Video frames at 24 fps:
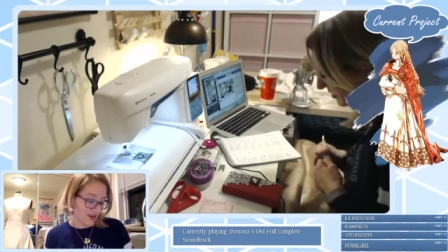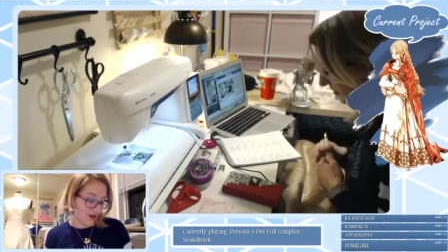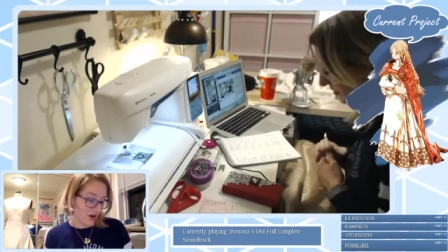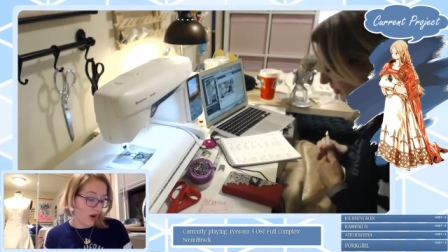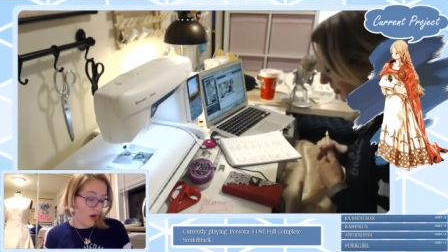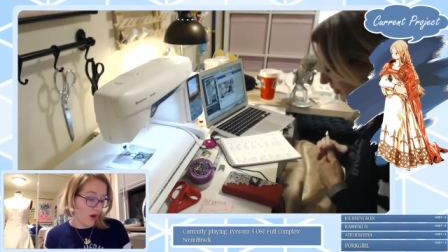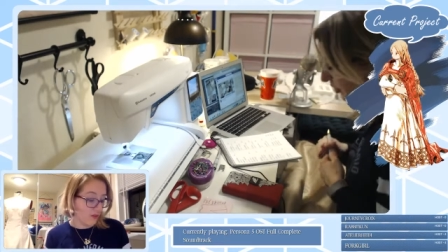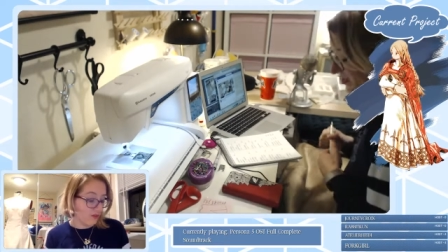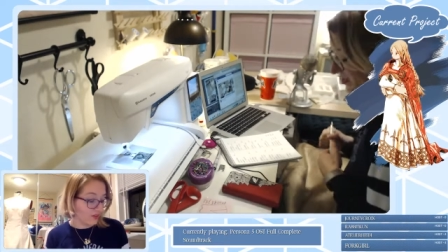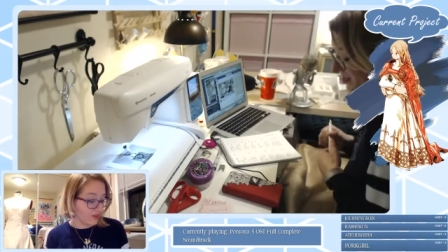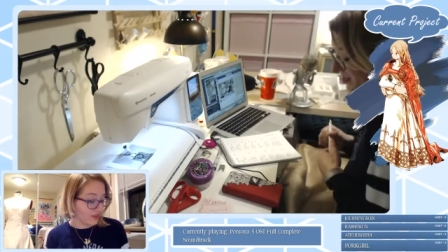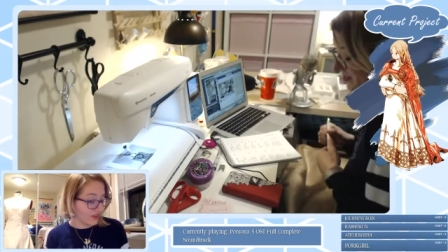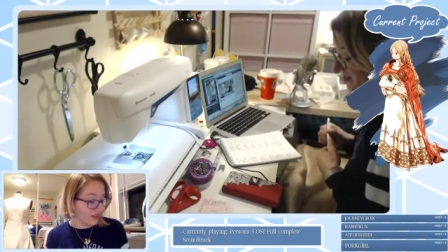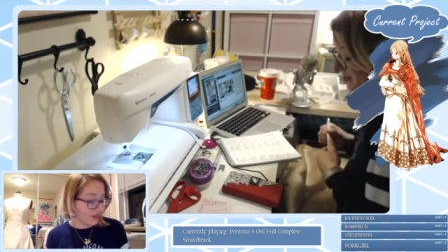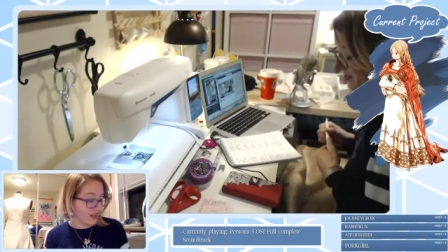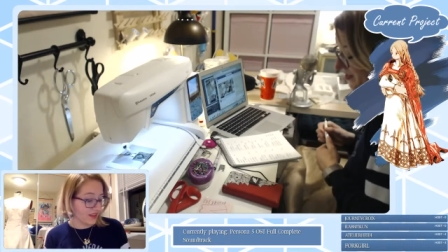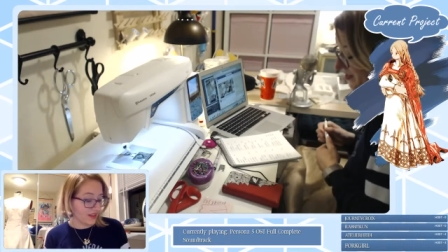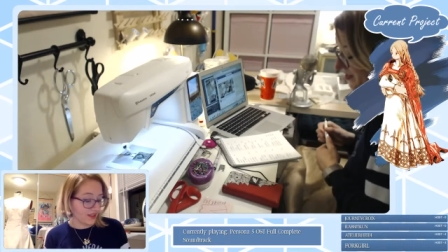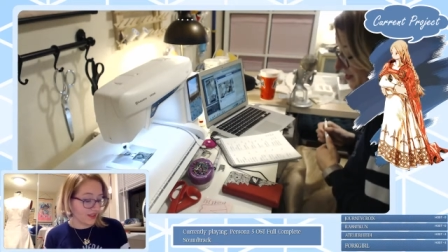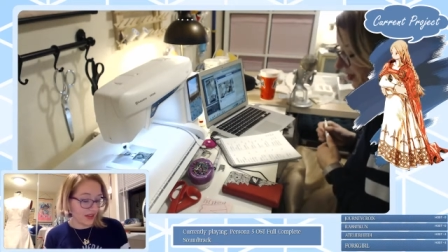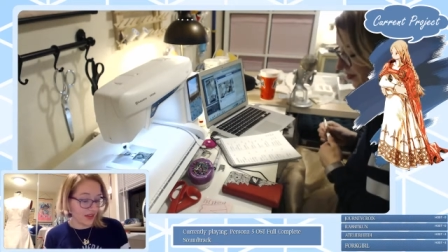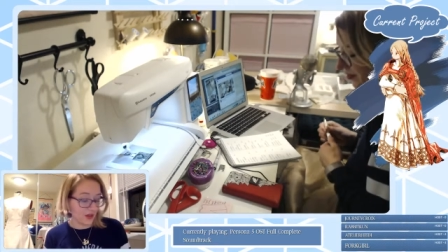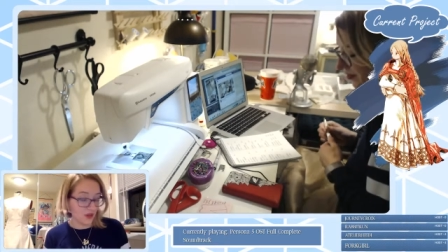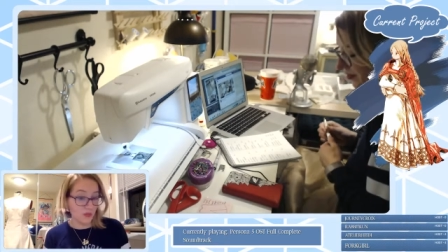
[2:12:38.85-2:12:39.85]

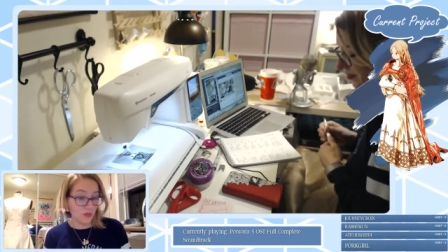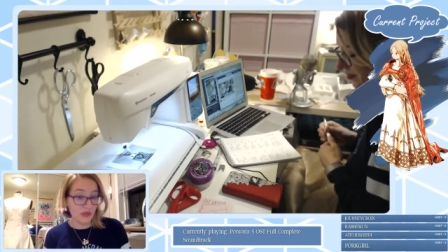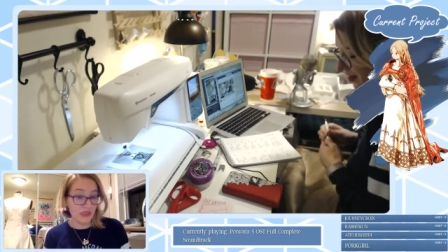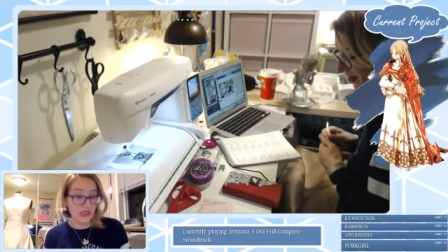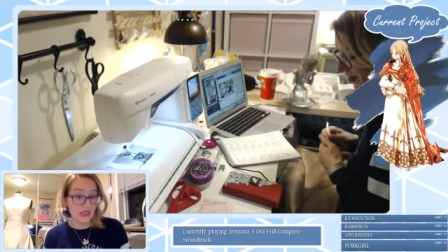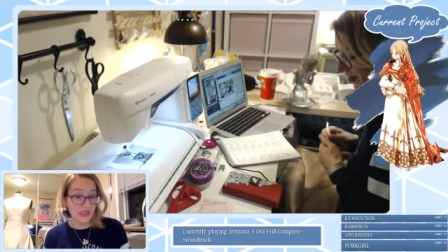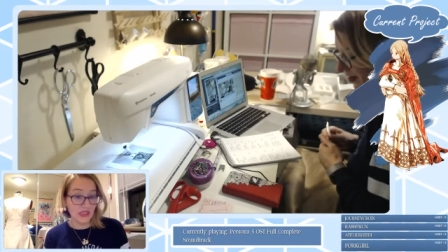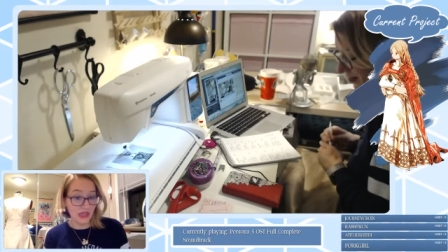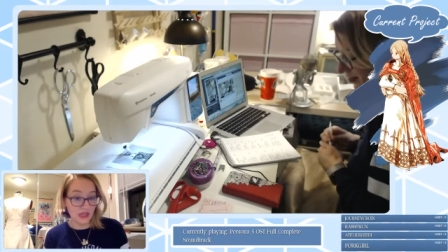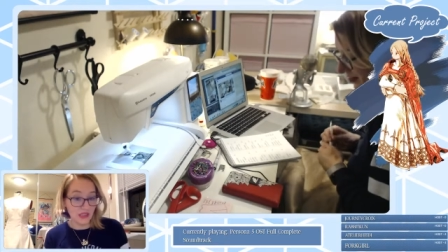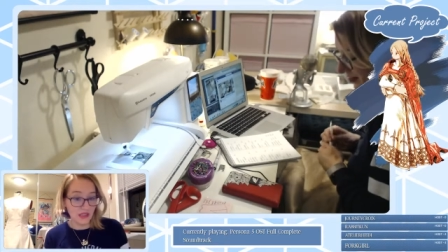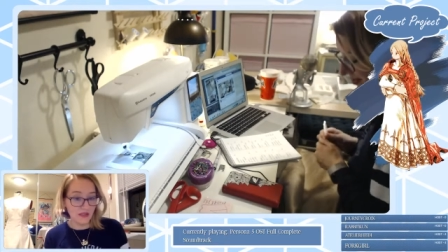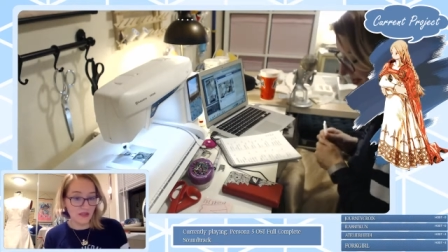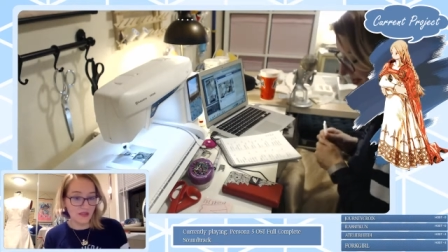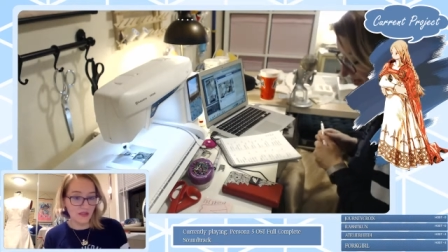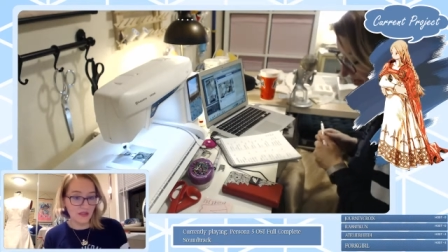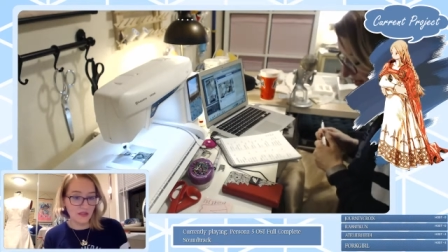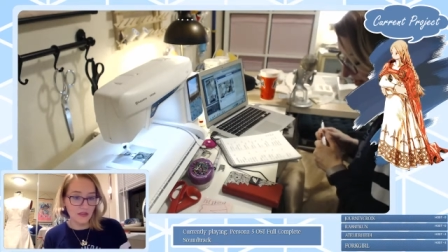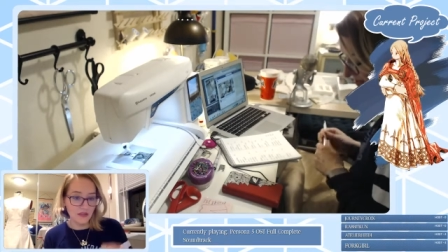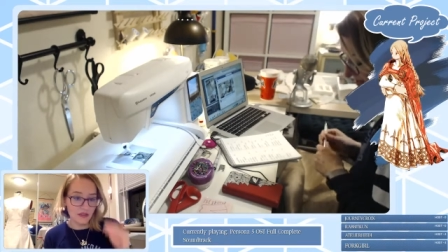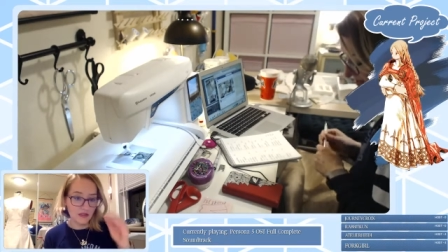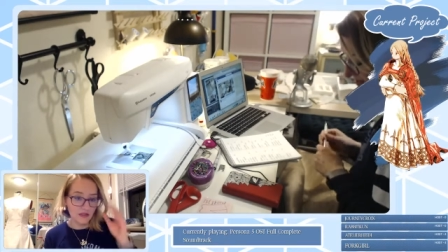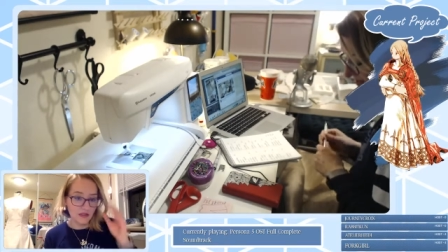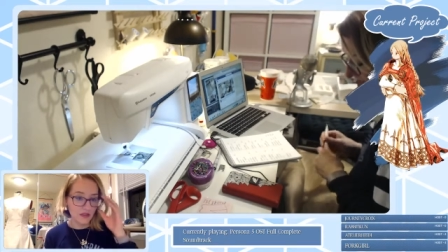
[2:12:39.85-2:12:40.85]
Hopefully that'll be done
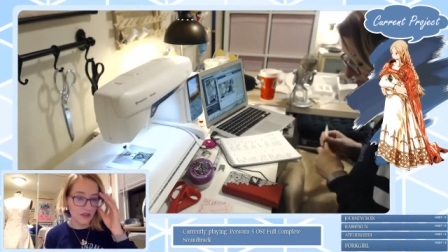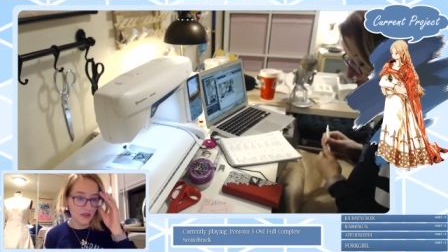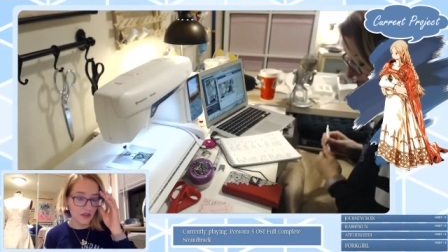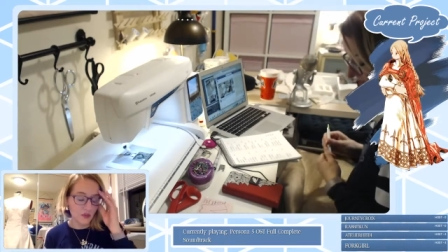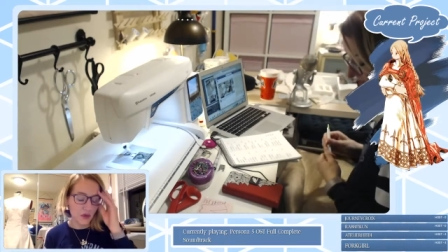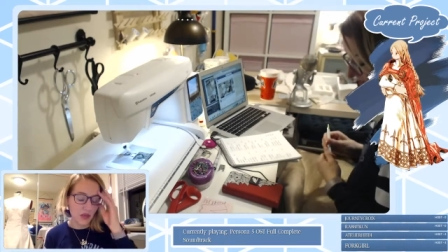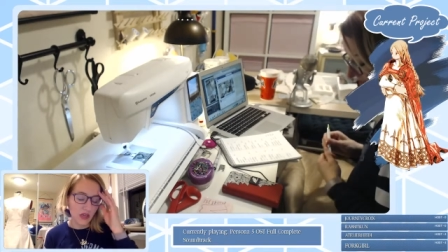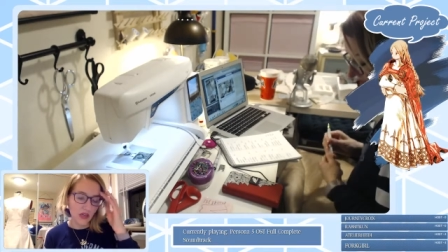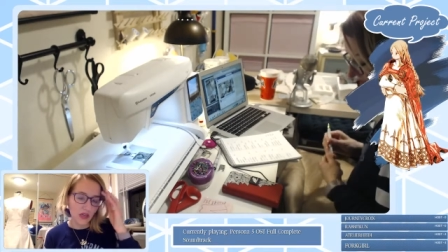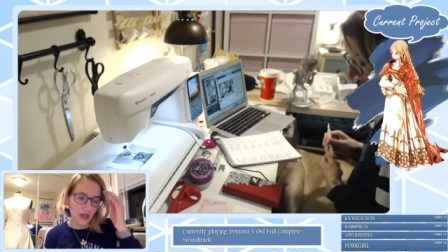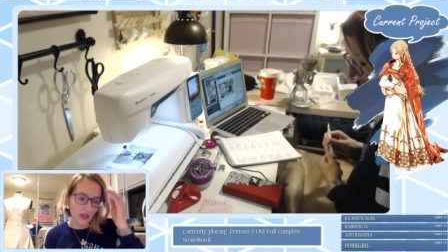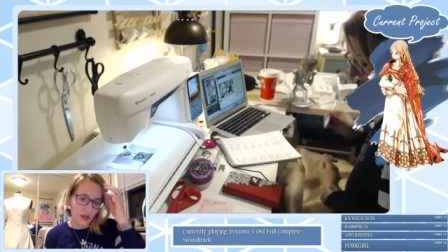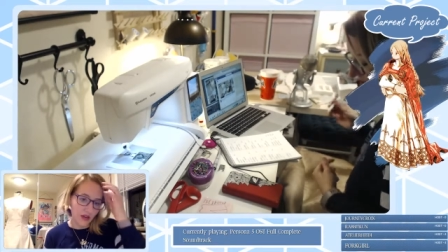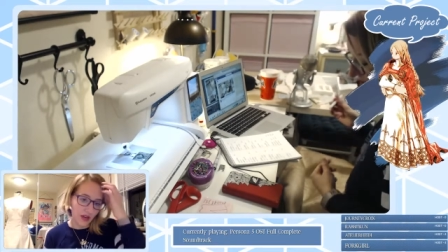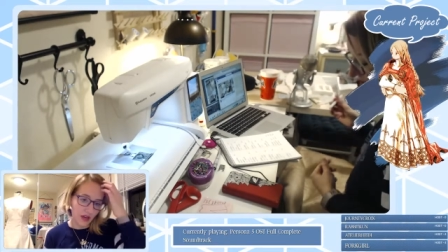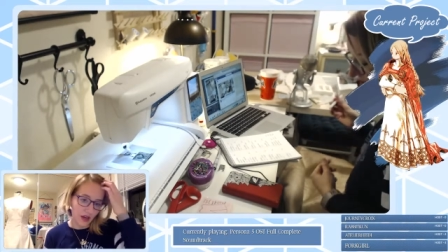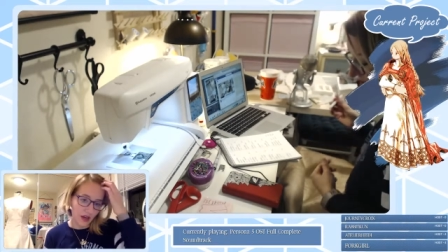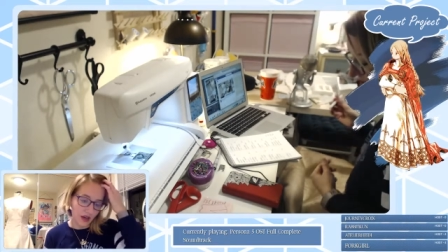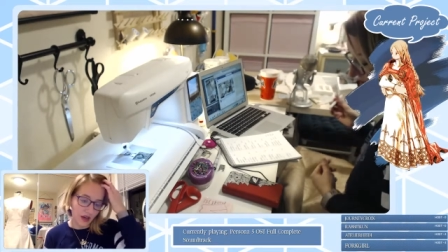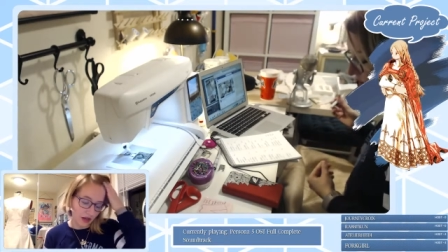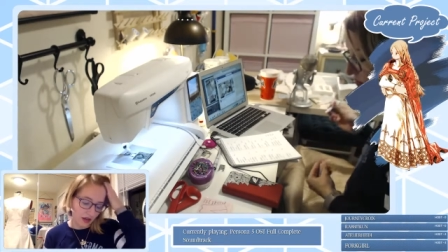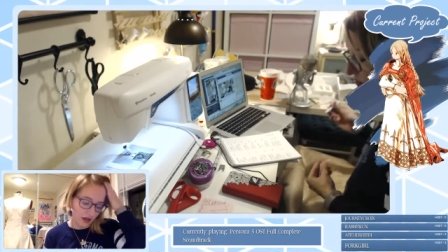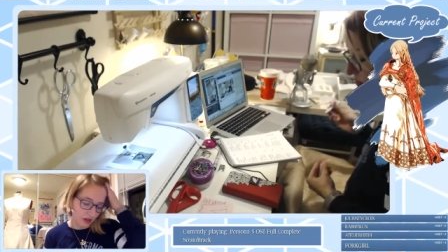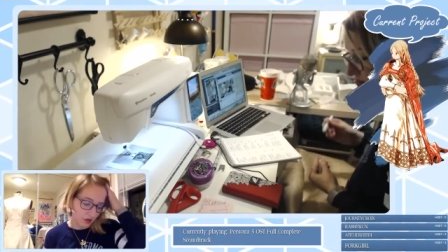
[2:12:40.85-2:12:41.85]
this weekend,
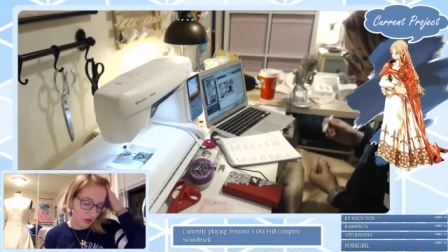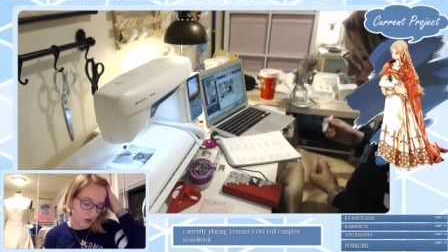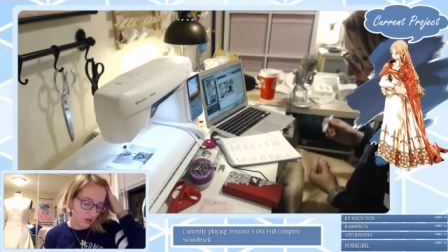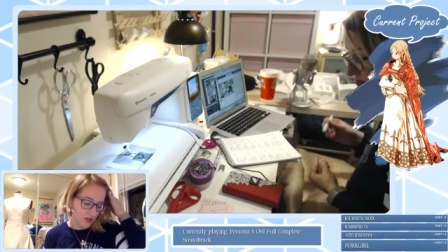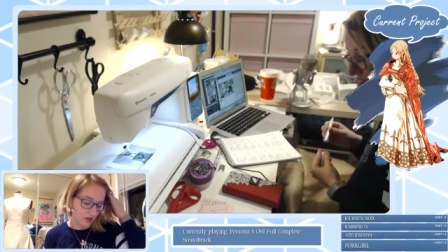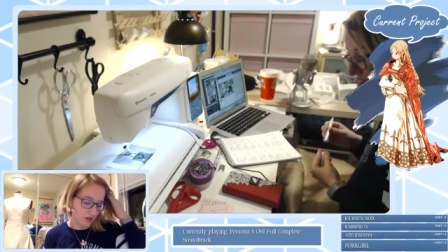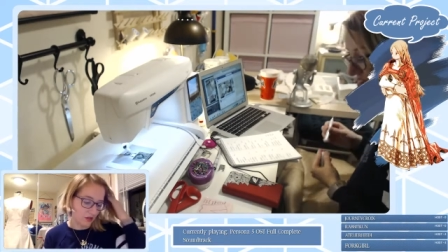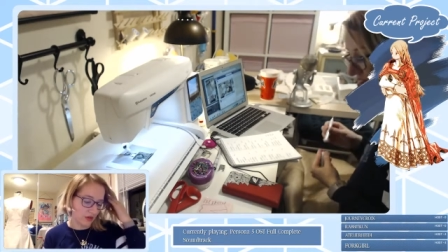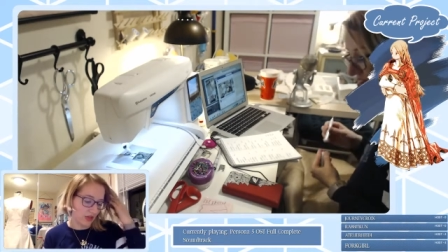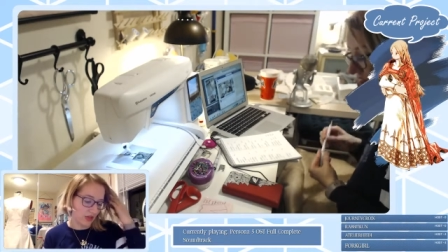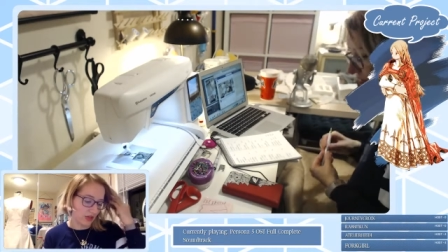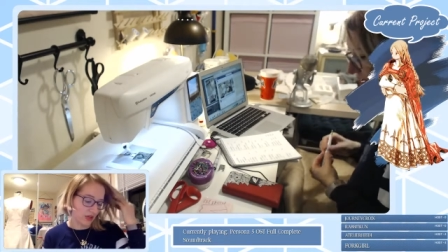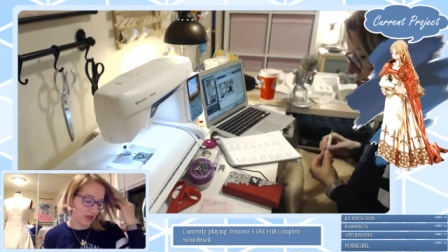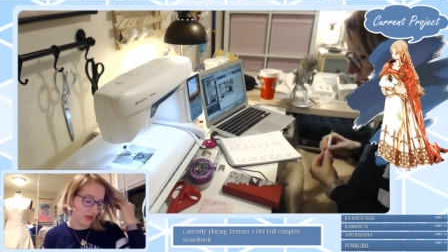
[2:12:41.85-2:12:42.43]
and I can also get